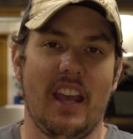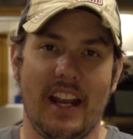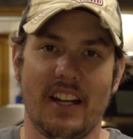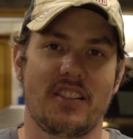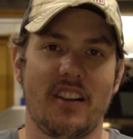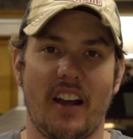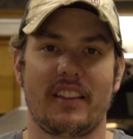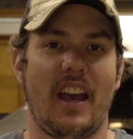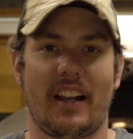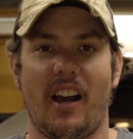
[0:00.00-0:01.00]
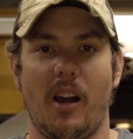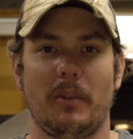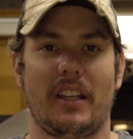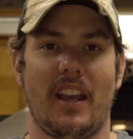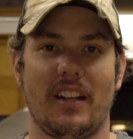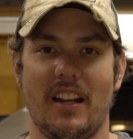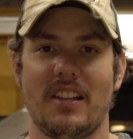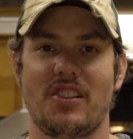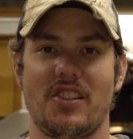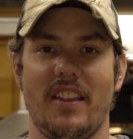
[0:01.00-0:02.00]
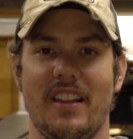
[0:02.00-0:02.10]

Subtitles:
And it's not that complicated. As I said,